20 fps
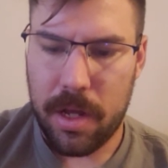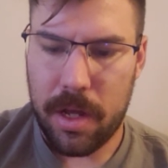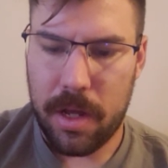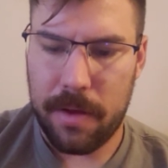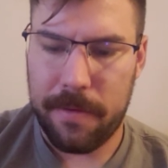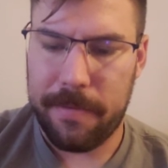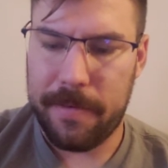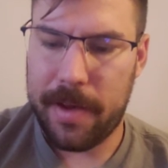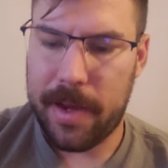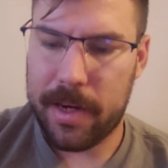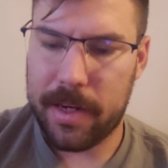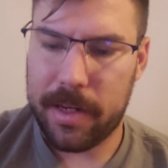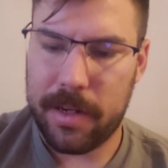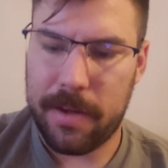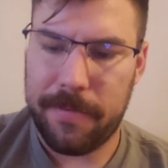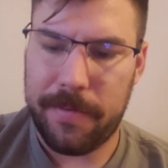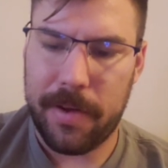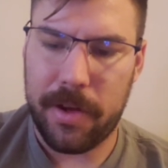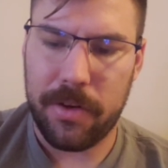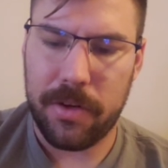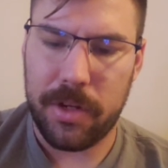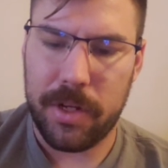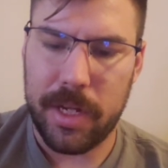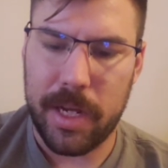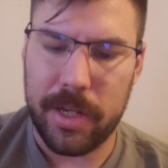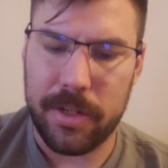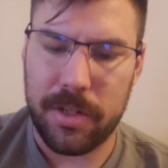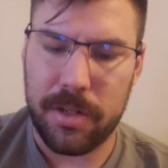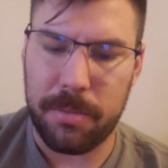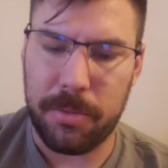a fact I found
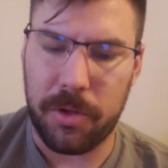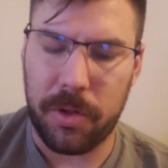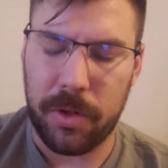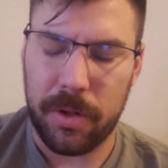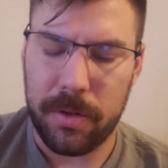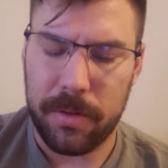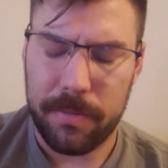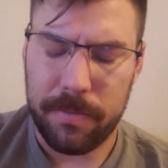detestable.